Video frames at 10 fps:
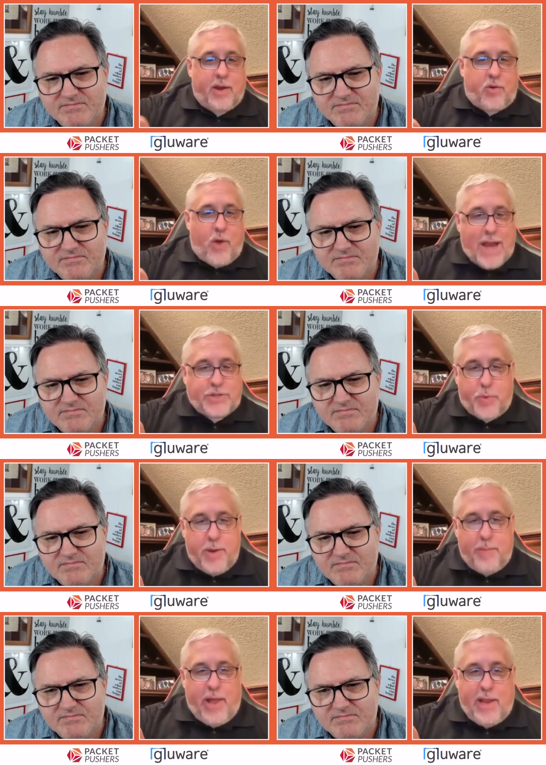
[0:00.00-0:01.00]
Speaker 1: crash
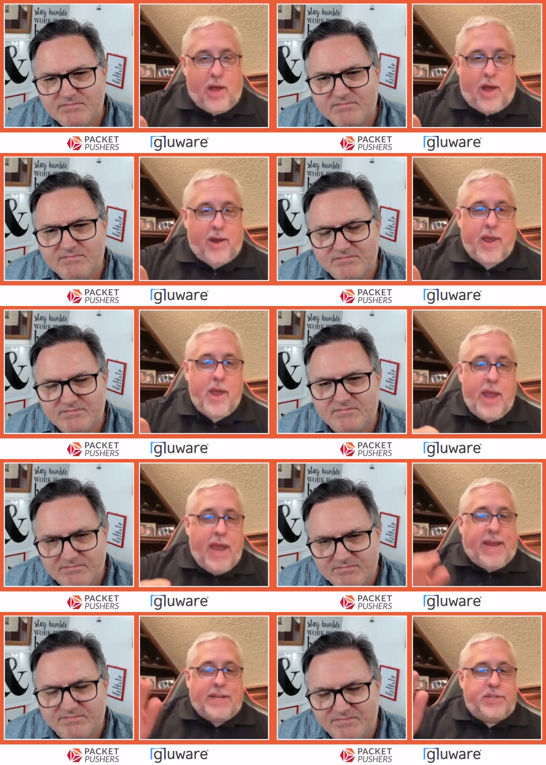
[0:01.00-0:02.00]
replay log. It
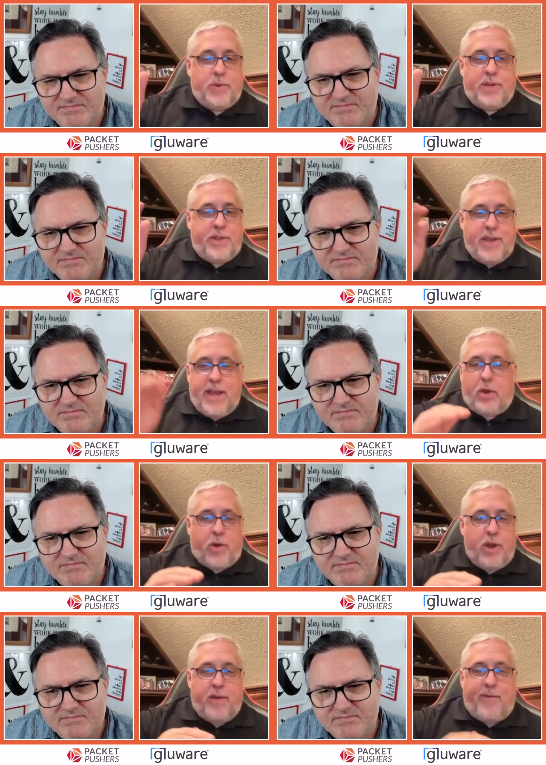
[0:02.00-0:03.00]
hmm. gets you into the nitty
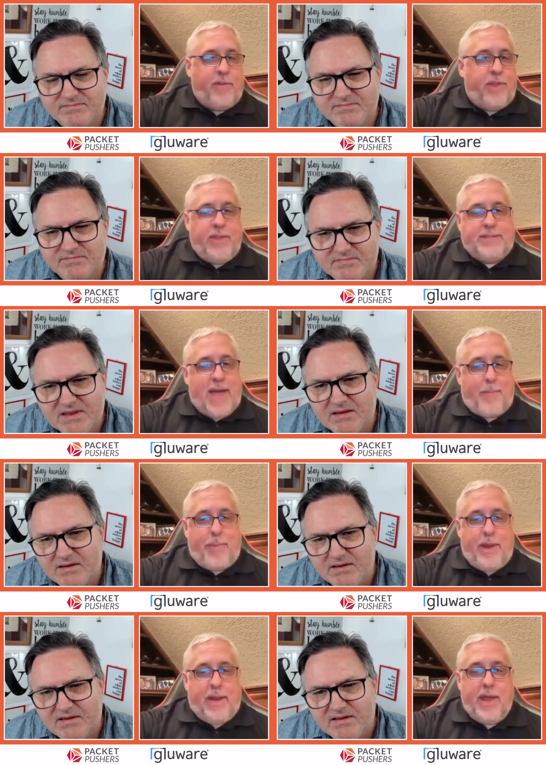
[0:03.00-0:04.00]
gritty of everything that's
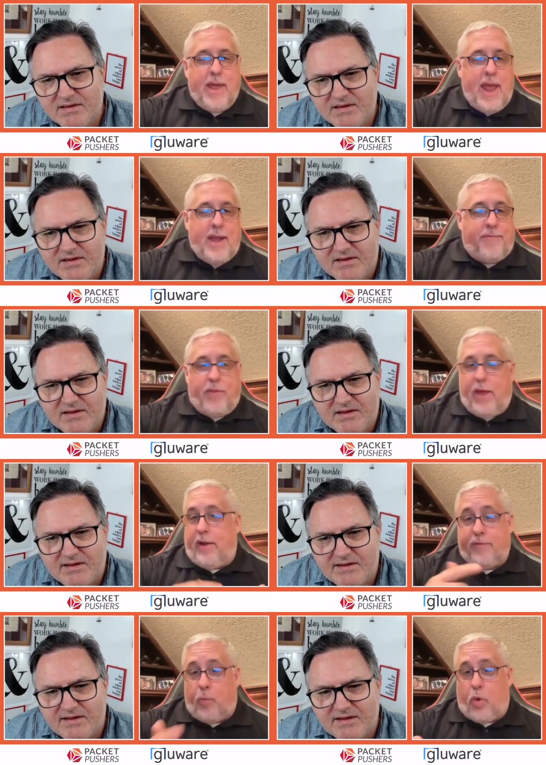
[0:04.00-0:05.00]
happening. And if like a
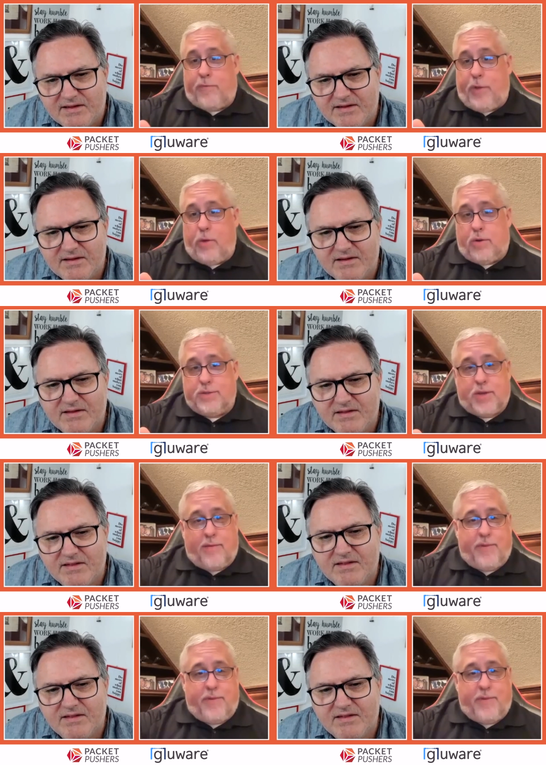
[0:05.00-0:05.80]
workflow goes off,